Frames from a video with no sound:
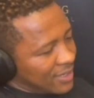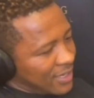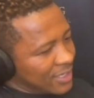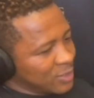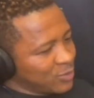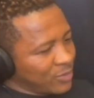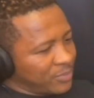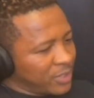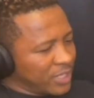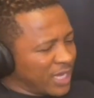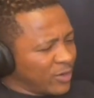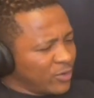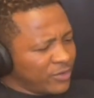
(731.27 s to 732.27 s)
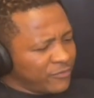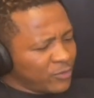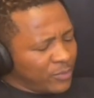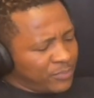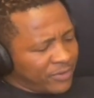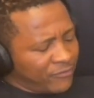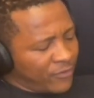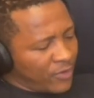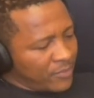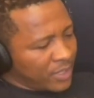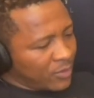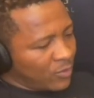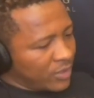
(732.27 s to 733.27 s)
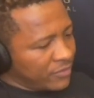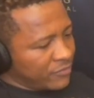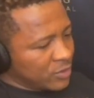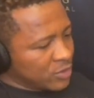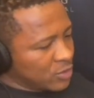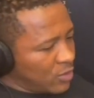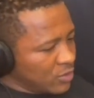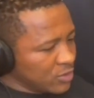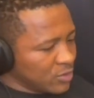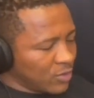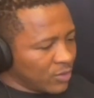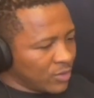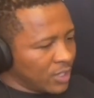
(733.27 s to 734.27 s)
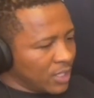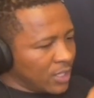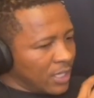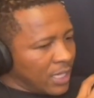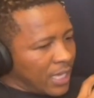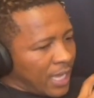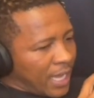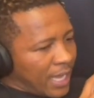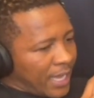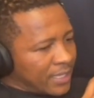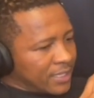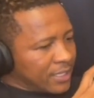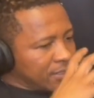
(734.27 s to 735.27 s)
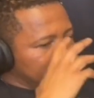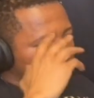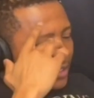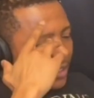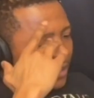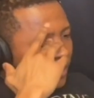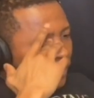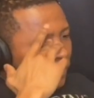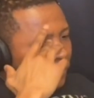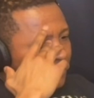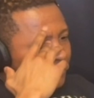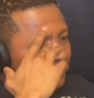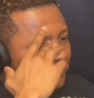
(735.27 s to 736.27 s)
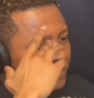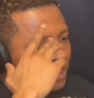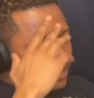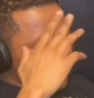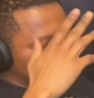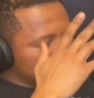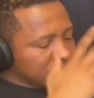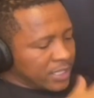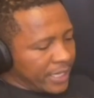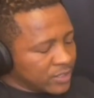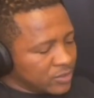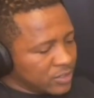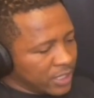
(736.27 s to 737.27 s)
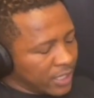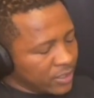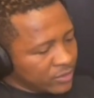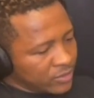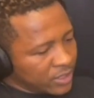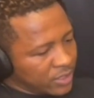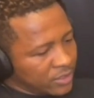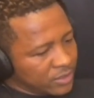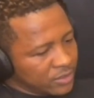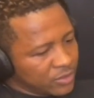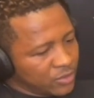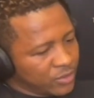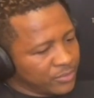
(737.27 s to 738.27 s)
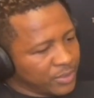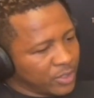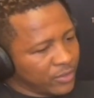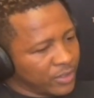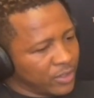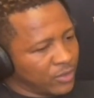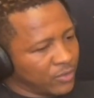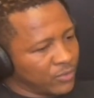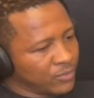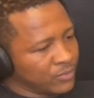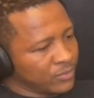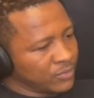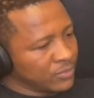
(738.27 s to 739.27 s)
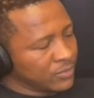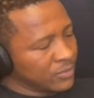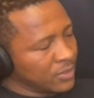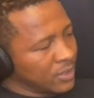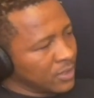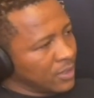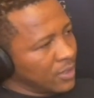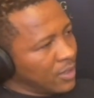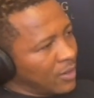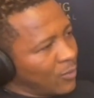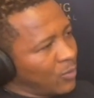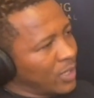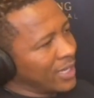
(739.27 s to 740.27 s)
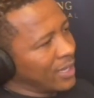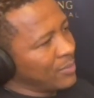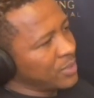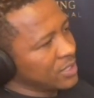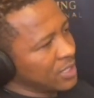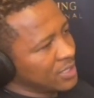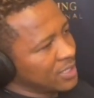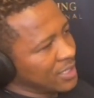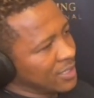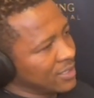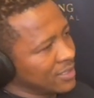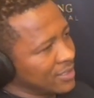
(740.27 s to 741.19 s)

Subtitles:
I don't know if you were performing one of your songs or... Mm-hmm. And then the judges had to tell you that you're going to be going home. Mm. What happened that day?